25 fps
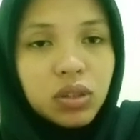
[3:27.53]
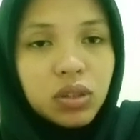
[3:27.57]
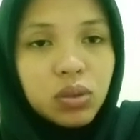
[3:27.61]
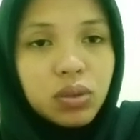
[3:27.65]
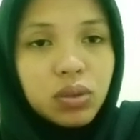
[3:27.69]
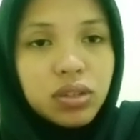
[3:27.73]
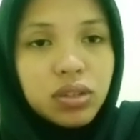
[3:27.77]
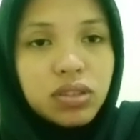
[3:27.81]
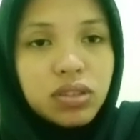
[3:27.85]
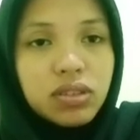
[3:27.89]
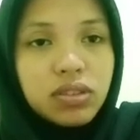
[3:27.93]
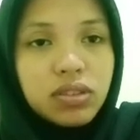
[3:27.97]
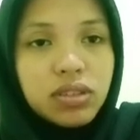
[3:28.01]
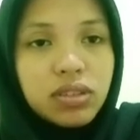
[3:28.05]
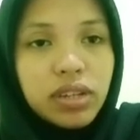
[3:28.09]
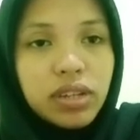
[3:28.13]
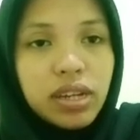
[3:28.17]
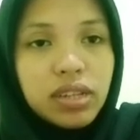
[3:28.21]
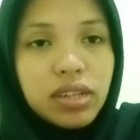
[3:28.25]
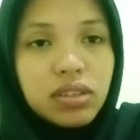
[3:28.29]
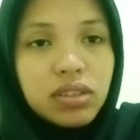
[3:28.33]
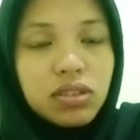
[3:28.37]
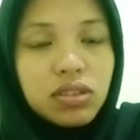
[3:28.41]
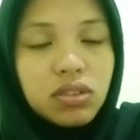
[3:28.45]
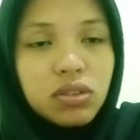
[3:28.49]
To
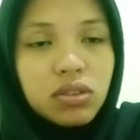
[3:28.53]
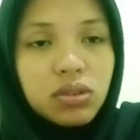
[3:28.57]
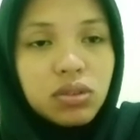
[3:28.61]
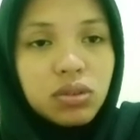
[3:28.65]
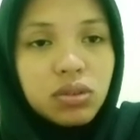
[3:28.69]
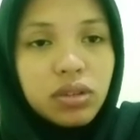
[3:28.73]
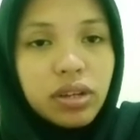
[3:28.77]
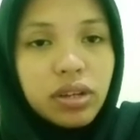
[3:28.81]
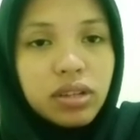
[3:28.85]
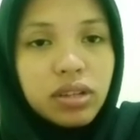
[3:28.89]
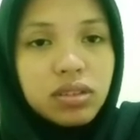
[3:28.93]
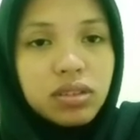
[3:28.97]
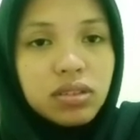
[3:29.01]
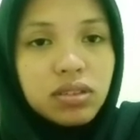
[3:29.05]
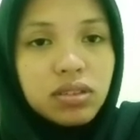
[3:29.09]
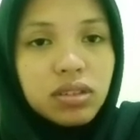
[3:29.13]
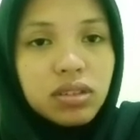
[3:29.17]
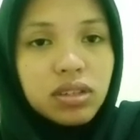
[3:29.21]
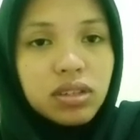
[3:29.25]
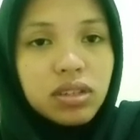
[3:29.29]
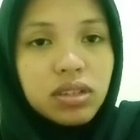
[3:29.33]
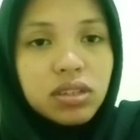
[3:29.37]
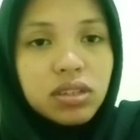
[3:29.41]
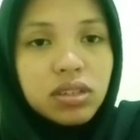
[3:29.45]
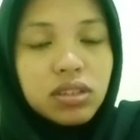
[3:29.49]
engage students,
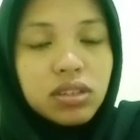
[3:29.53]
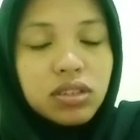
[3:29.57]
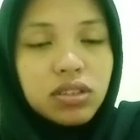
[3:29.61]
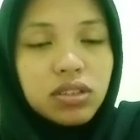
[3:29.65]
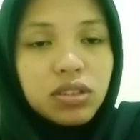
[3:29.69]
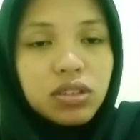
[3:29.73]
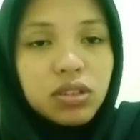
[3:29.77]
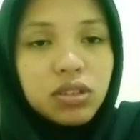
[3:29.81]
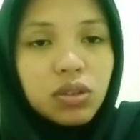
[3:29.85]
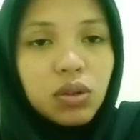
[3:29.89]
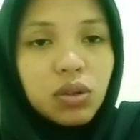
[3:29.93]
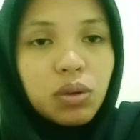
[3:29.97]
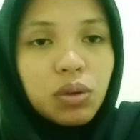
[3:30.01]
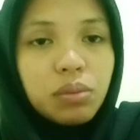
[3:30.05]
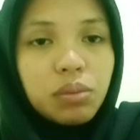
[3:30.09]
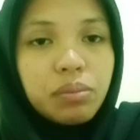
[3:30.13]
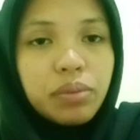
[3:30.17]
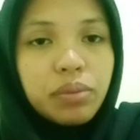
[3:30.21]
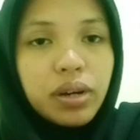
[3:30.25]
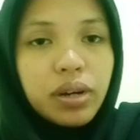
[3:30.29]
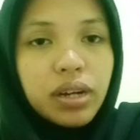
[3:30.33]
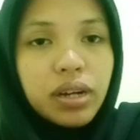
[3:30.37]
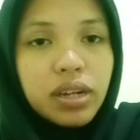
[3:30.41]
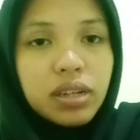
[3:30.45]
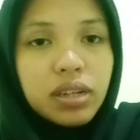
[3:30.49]
she
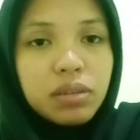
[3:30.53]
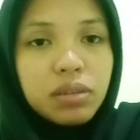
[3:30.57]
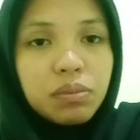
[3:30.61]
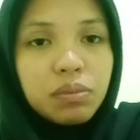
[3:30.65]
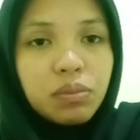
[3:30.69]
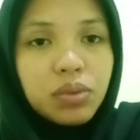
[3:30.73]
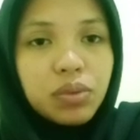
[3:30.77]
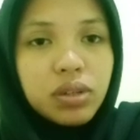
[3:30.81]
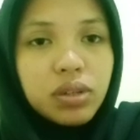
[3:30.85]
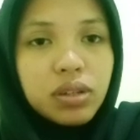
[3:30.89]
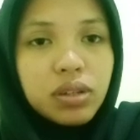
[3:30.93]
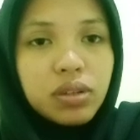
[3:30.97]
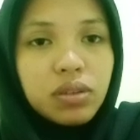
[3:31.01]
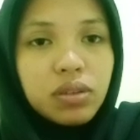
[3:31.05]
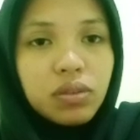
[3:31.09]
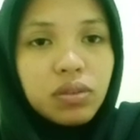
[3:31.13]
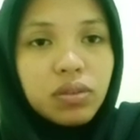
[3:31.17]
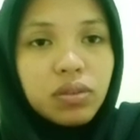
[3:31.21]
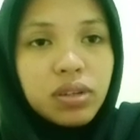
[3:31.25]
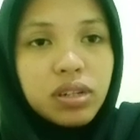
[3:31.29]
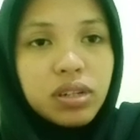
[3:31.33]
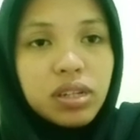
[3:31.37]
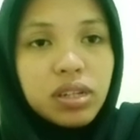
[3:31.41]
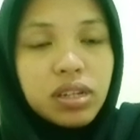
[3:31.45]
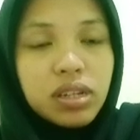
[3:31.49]
combined
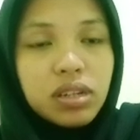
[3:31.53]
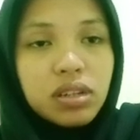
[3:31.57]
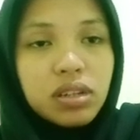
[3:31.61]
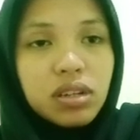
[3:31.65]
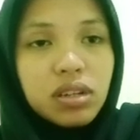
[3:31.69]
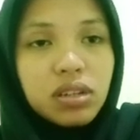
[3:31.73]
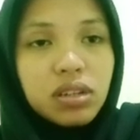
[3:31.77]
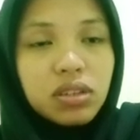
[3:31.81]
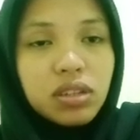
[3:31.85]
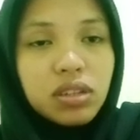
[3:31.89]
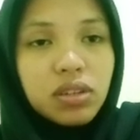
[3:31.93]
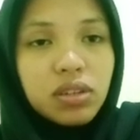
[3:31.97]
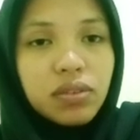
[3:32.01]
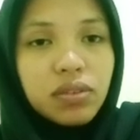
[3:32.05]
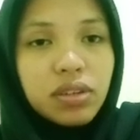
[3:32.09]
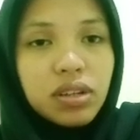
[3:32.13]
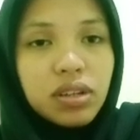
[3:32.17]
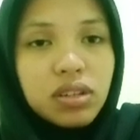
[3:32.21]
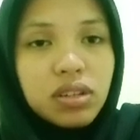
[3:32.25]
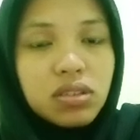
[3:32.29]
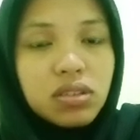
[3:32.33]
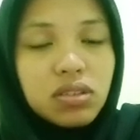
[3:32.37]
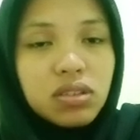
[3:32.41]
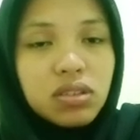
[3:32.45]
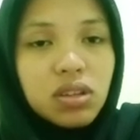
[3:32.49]
pre-reading
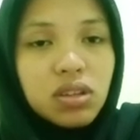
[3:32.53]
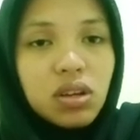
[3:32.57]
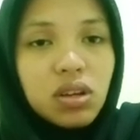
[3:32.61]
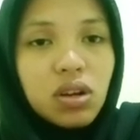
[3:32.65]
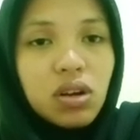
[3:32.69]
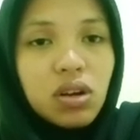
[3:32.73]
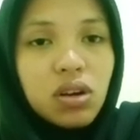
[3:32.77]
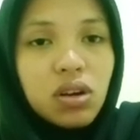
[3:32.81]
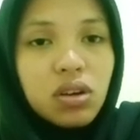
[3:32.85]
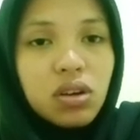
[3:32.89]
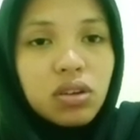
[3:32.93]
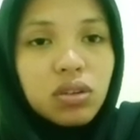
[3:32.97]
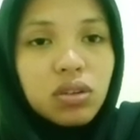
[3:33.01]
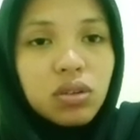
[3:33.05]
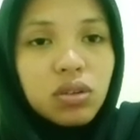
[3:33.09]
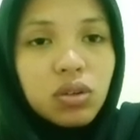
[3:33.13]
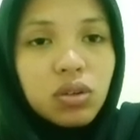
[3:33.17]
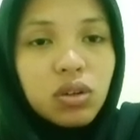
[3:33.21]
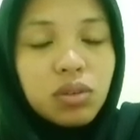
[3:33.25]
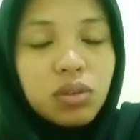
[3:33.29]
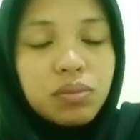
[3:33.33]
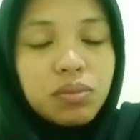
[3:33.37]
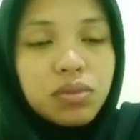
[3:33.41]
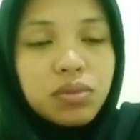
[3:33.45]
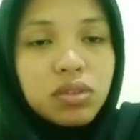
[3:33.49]
activities,
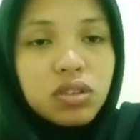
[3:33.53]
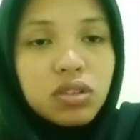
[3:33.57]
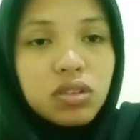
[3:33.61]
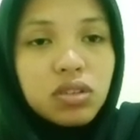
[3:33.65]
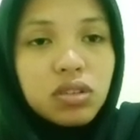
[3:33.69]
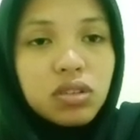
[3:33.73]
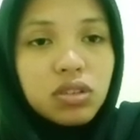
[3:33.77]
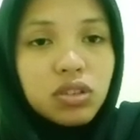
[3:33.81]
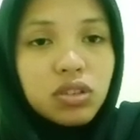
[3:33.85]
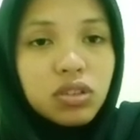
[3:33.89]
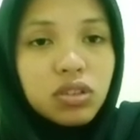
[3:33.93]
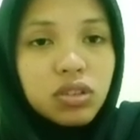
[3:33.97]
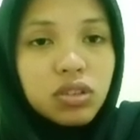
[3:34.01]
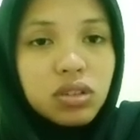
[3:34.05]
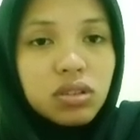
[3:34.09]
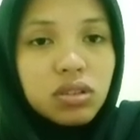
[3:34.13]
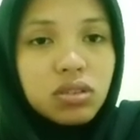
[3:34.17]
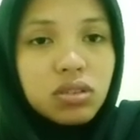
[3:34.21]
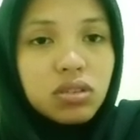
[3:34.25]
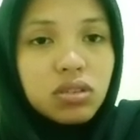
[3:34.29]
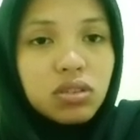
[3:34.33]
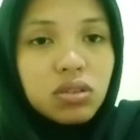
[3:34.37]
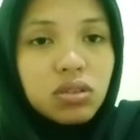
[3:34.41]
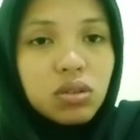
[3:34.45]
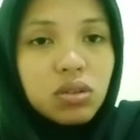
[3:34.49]
group
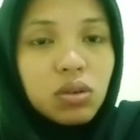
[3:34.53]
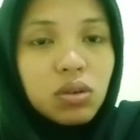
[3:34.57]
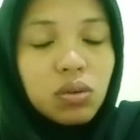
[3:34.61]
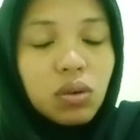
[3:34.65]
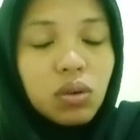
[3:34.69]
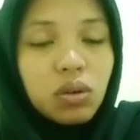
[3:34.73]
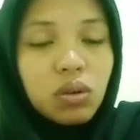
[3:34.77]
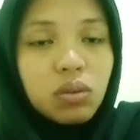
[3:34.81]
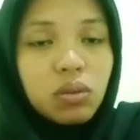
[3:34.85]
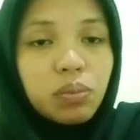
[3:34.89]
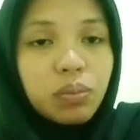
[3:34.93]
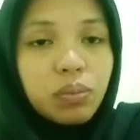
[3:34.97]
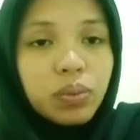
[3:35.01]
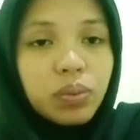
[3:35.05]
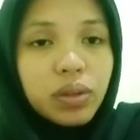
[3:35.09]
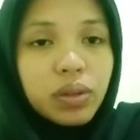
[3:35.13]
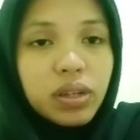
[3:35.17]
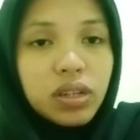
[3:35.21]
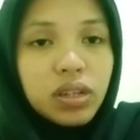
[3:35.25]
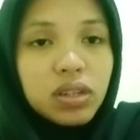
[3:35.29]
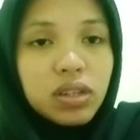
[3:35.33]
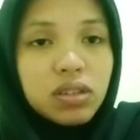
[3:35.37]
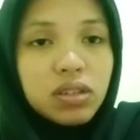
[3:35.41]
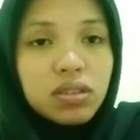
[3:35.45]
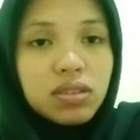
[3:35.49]
discussions, role
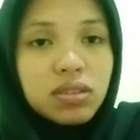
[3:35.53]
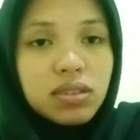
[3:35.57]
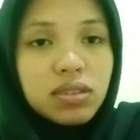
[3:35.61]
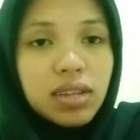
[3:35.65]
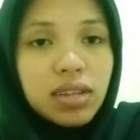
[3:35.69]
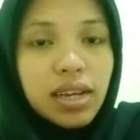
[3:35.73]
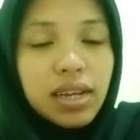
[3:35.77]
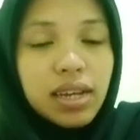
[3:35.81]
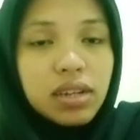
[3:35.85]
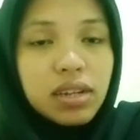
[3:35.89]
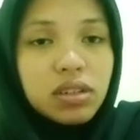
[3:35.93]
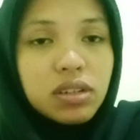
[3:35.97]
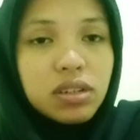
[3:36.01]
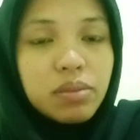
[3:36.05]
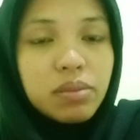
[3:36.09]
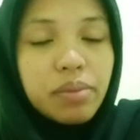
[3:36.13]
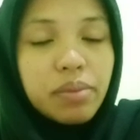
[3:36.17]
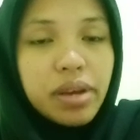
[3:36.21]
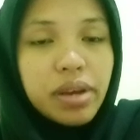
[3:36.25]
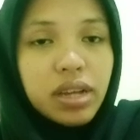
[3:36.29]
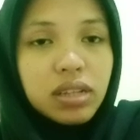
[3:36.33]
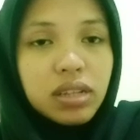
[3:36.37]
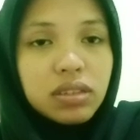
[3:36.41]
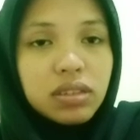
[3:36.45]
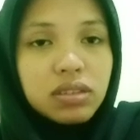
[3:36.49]
plays, and
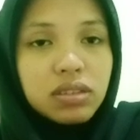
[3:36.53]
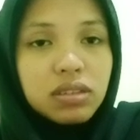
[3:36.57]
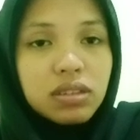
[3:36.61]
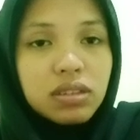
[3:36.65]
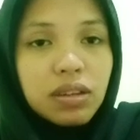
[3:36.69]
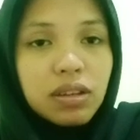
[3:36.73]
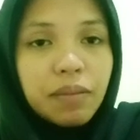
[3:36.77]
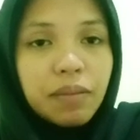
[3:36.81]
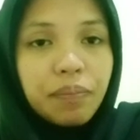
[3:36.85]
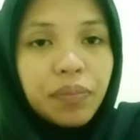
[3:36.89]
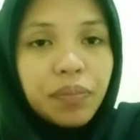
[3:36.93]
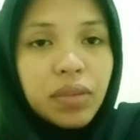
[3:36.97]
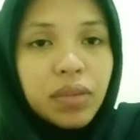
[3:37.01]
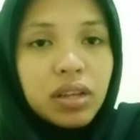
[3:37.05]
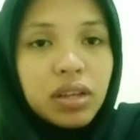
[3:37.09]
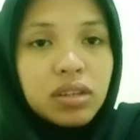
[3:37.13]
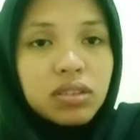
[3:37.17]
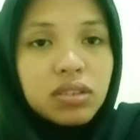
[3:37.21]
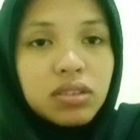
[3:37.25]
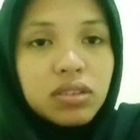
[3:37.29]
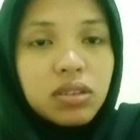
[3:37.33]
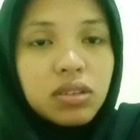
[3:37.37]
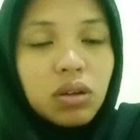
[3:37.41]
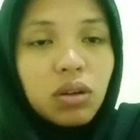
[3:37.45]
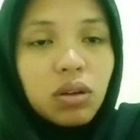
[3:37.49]
debates.
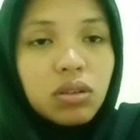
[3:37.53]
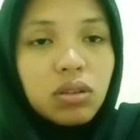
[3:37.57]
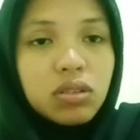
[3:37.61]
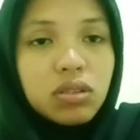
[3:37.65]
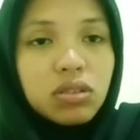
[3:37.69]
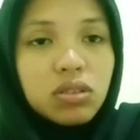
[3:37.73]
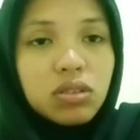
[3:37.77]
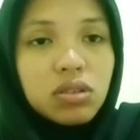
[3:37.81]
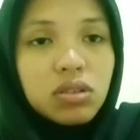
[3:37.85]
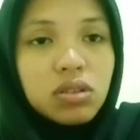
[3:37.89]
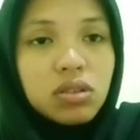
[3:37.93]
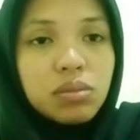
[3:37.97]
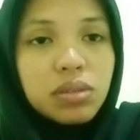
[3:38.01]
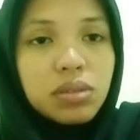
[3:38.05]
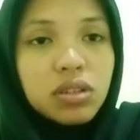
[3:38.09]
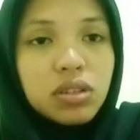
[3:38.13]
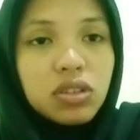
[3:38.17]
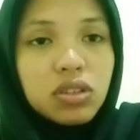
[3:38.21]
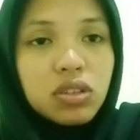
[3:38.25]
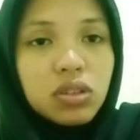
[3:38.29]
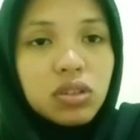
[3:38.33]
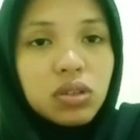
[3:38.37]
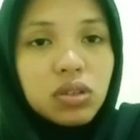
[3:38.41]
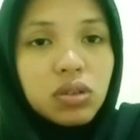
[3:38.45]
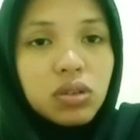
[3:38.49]
She also
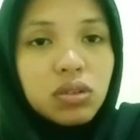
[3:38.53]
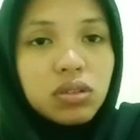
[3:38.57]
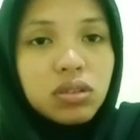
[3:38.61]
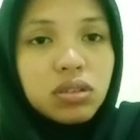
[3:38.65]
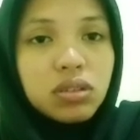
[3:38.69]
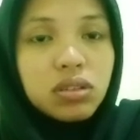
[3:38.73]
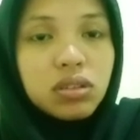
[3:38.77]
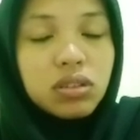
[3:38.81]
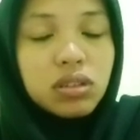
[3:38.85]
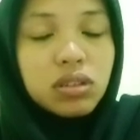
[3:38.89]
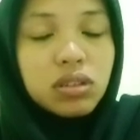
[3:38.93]
mentioned